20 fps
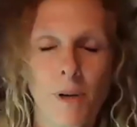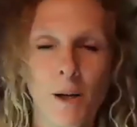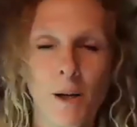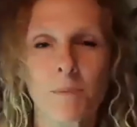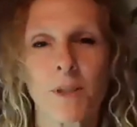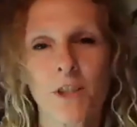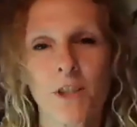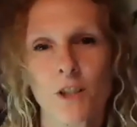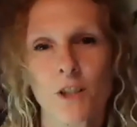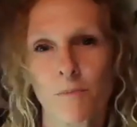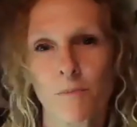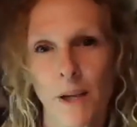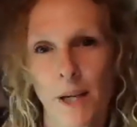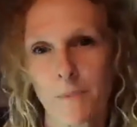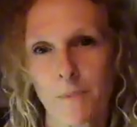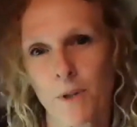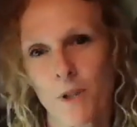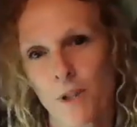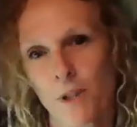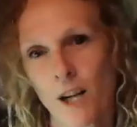published
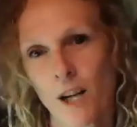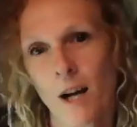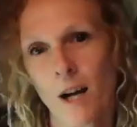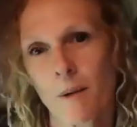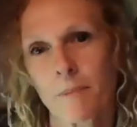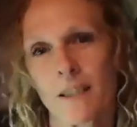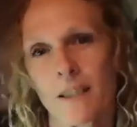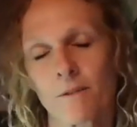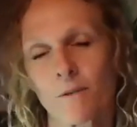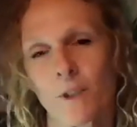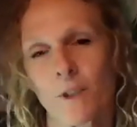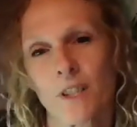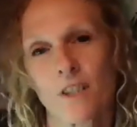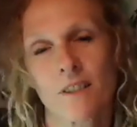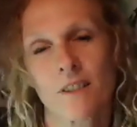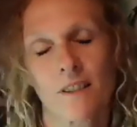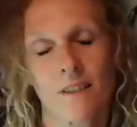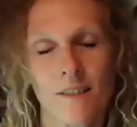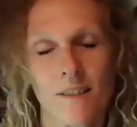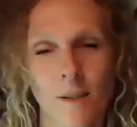paper copy,
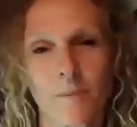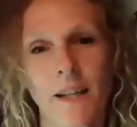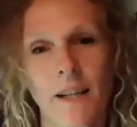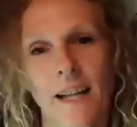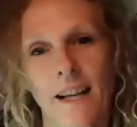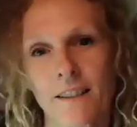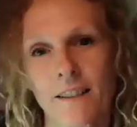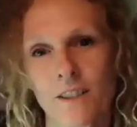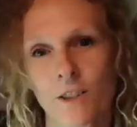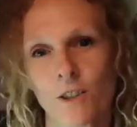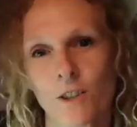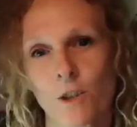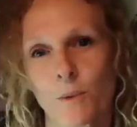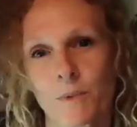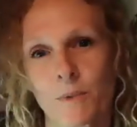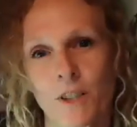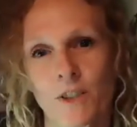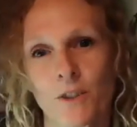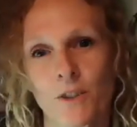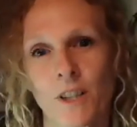which someday I still
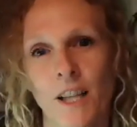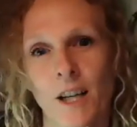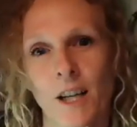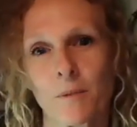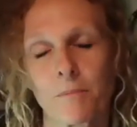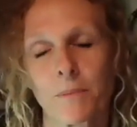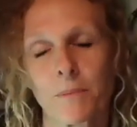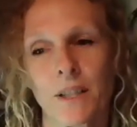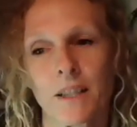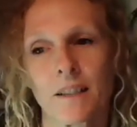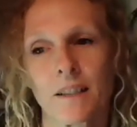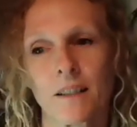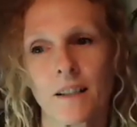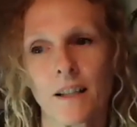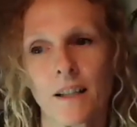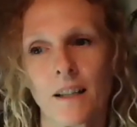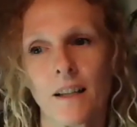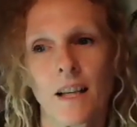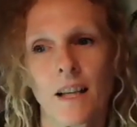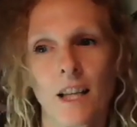hope to do that. But
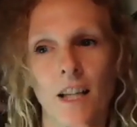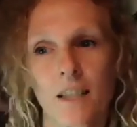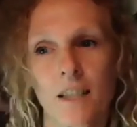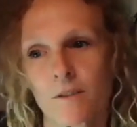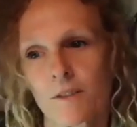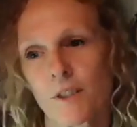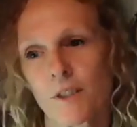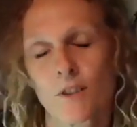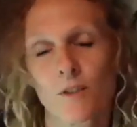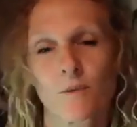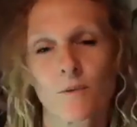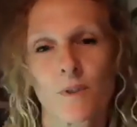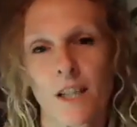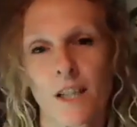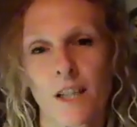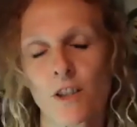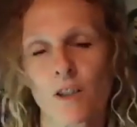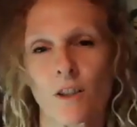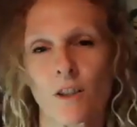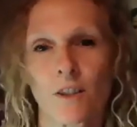it just
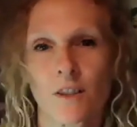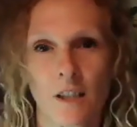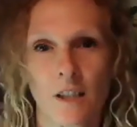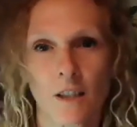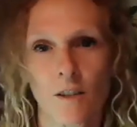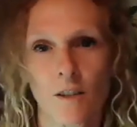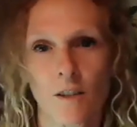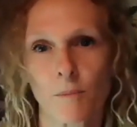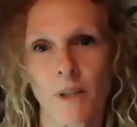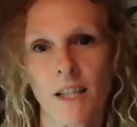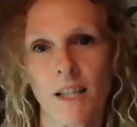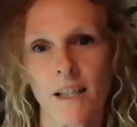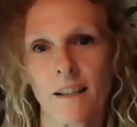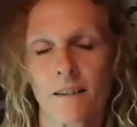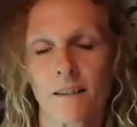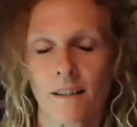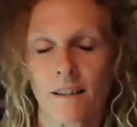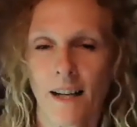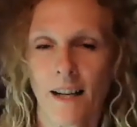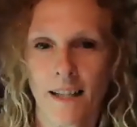digital seemed to
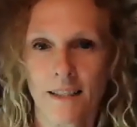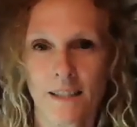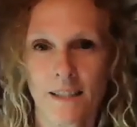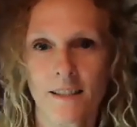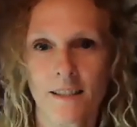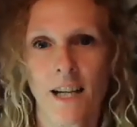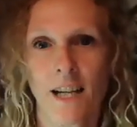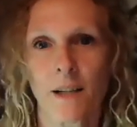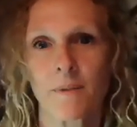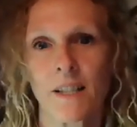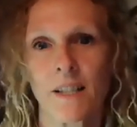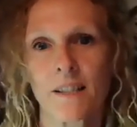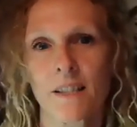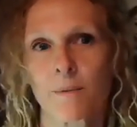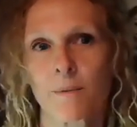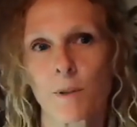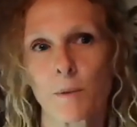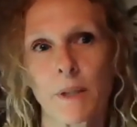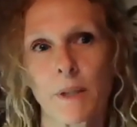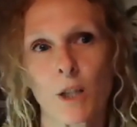be, at the time, that
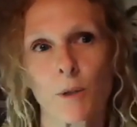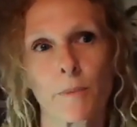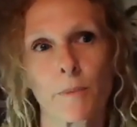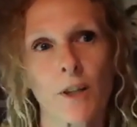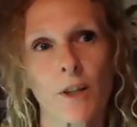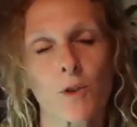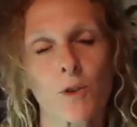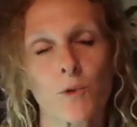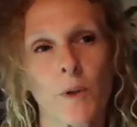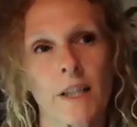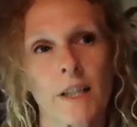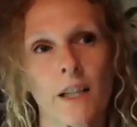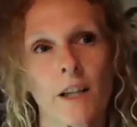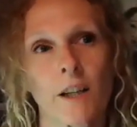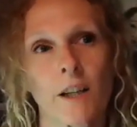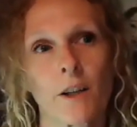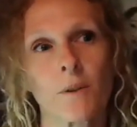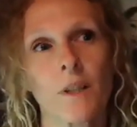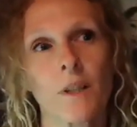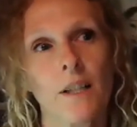seemed to be the best way to
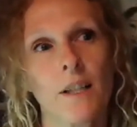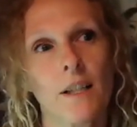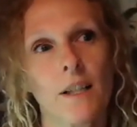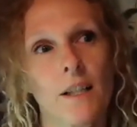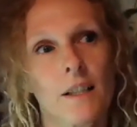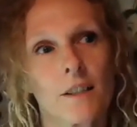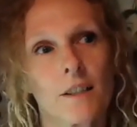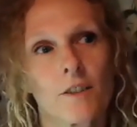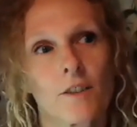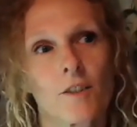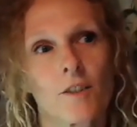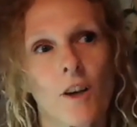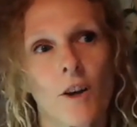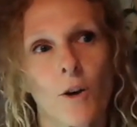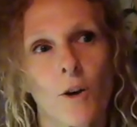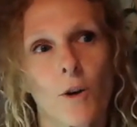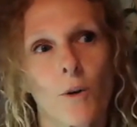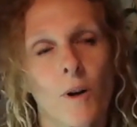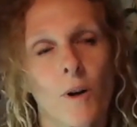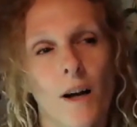go.
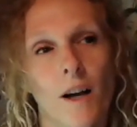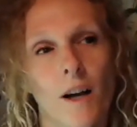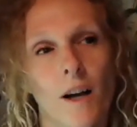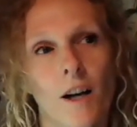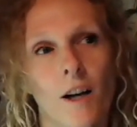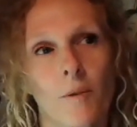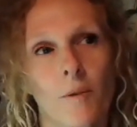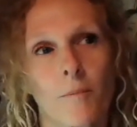So